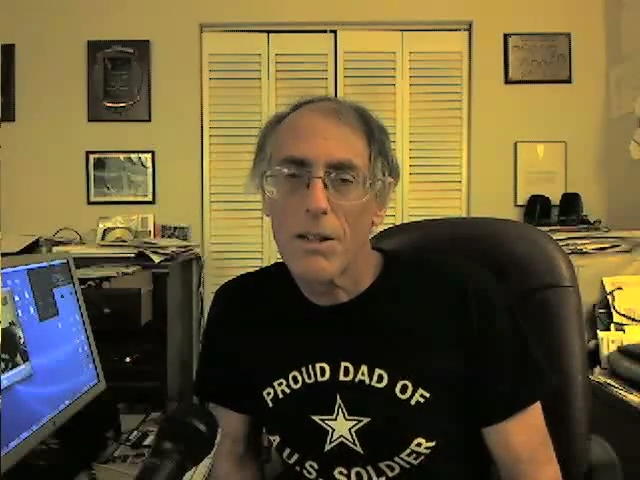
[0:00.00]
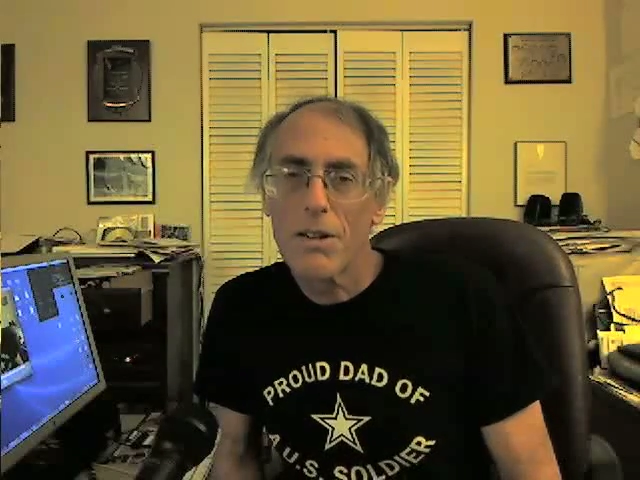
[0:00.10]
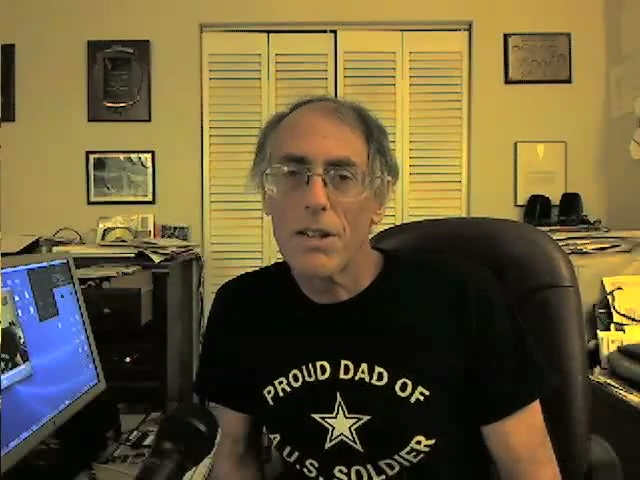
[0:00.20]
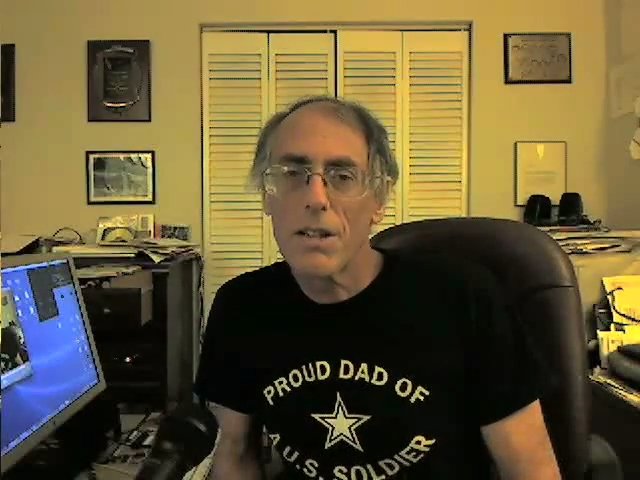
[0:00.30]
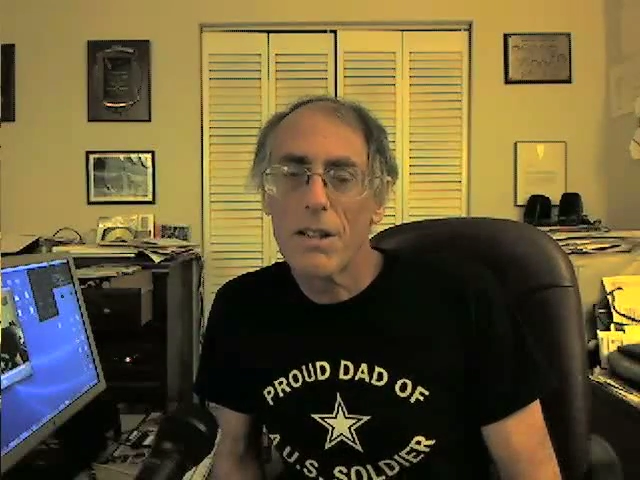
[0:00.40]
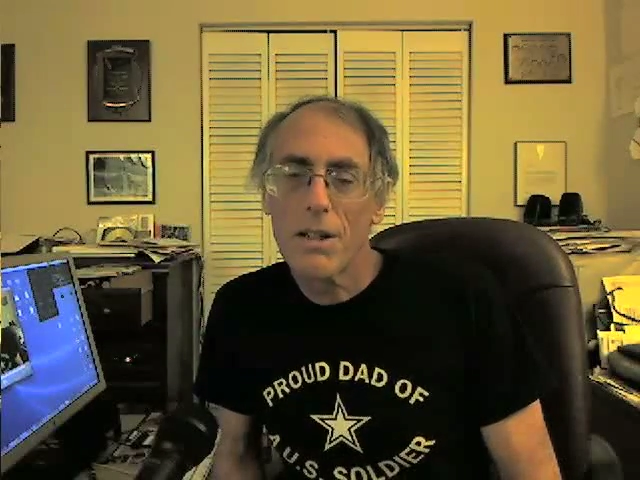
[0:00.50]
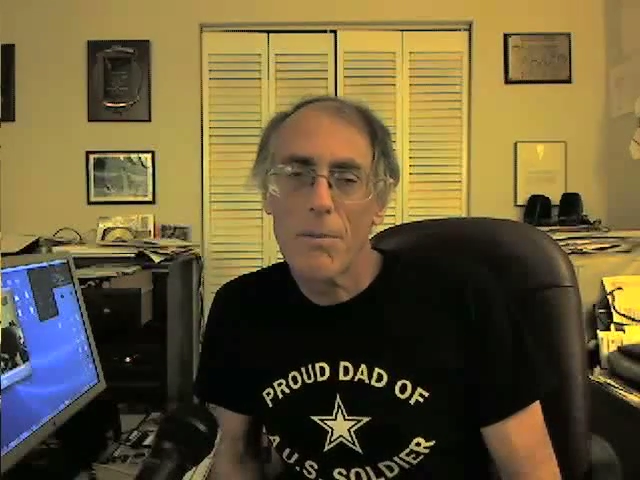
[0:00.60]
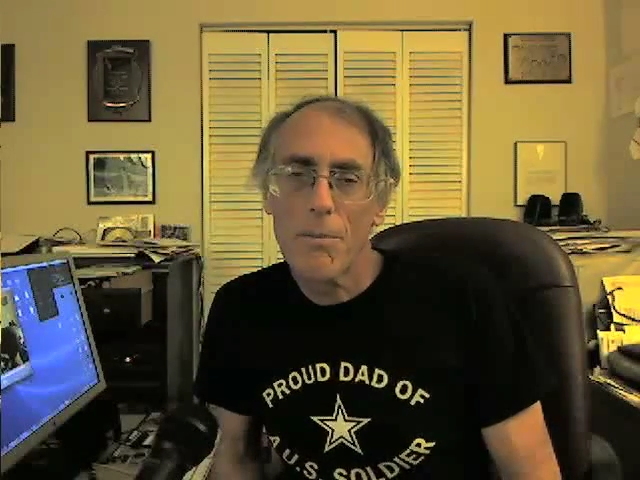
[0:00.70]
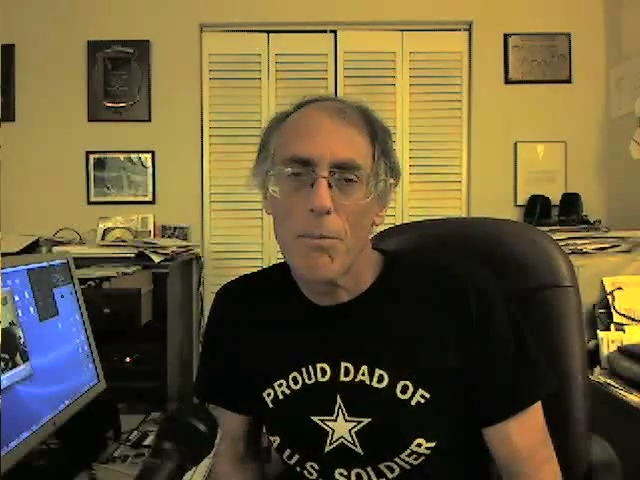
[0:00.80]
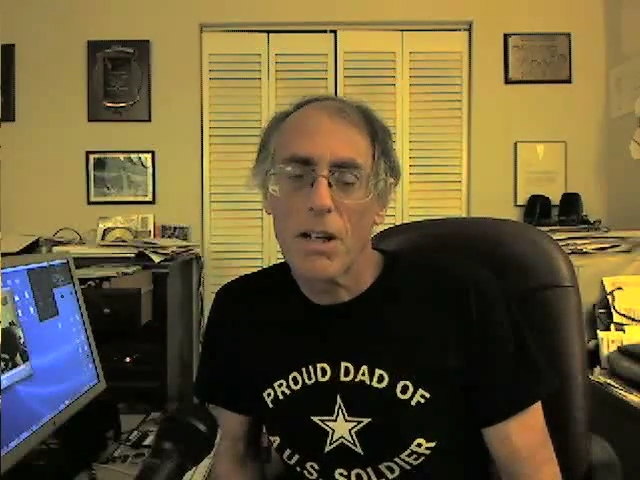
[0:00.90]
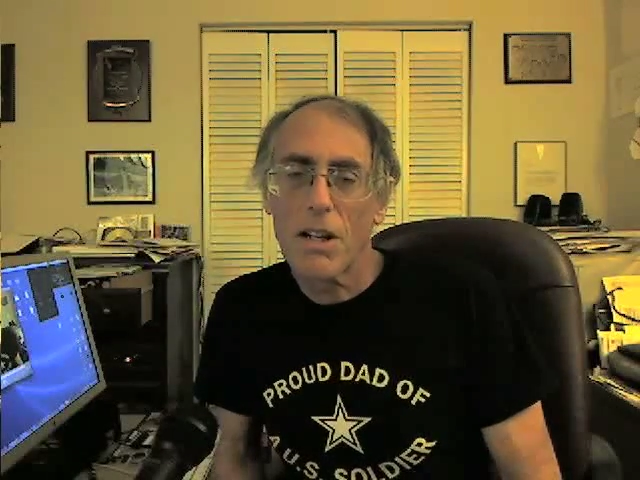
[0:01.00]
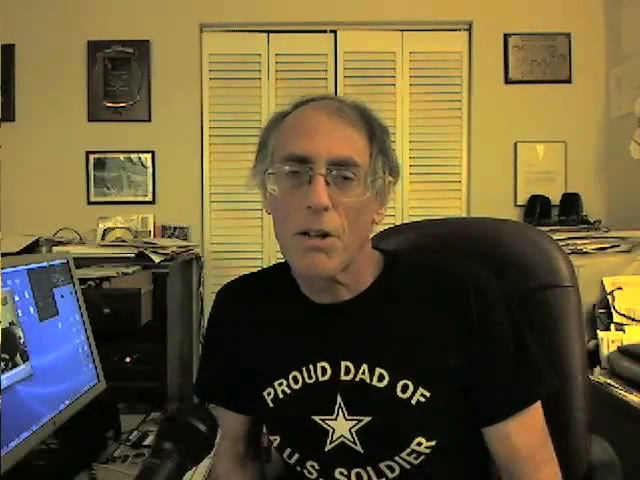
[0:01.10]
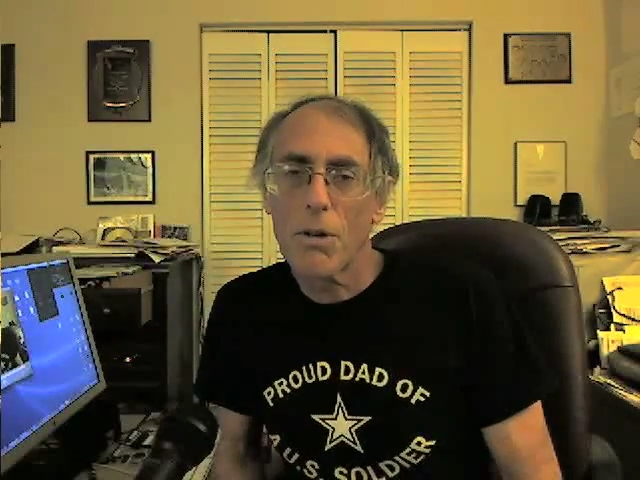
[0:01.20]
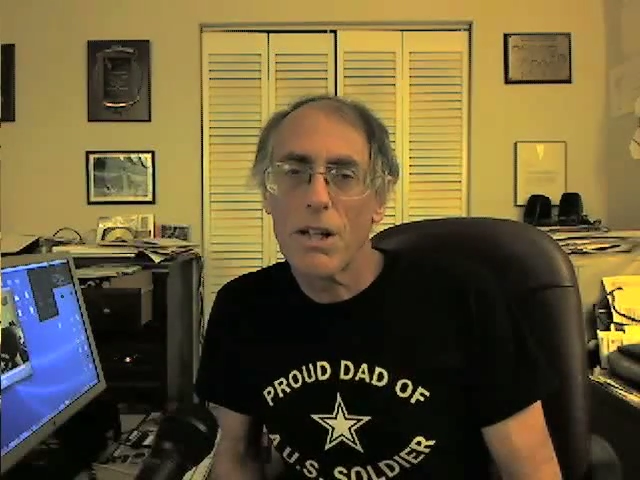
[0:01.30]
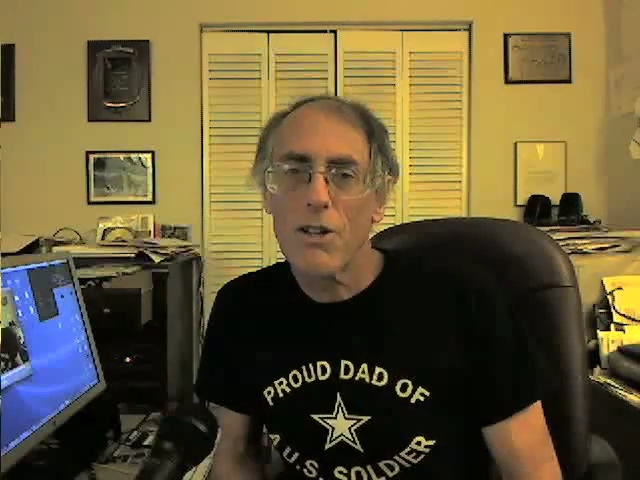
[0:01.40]
the magnetic
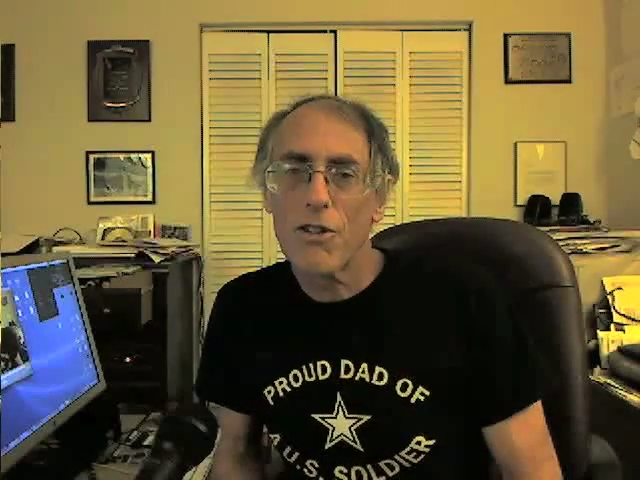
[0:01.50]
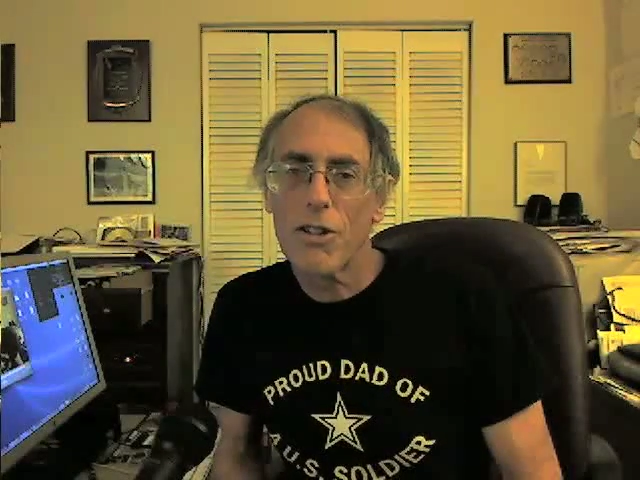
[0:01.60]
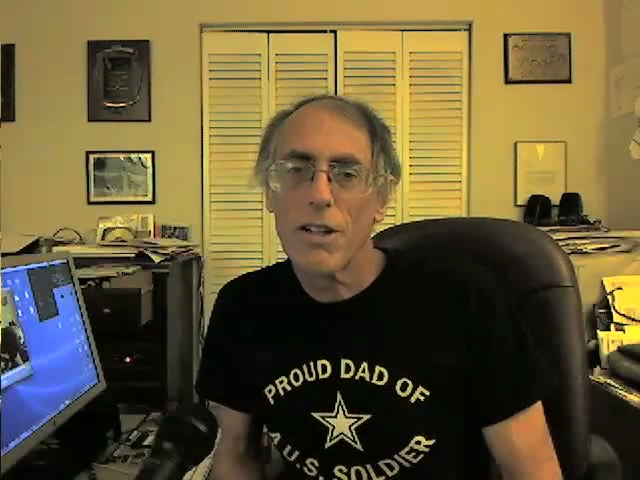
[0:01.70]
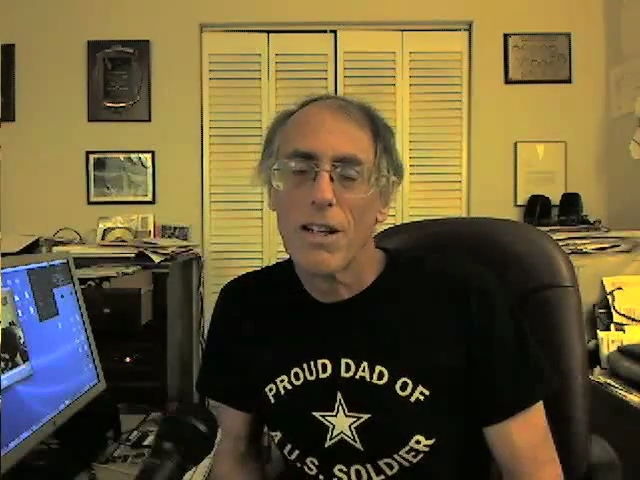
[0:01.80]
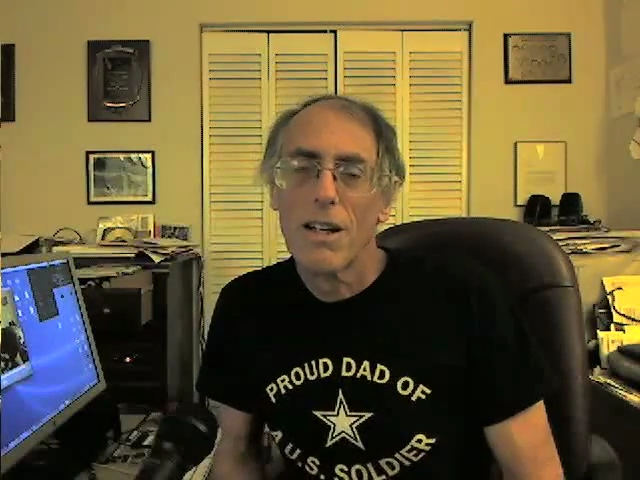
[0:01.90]
radiation,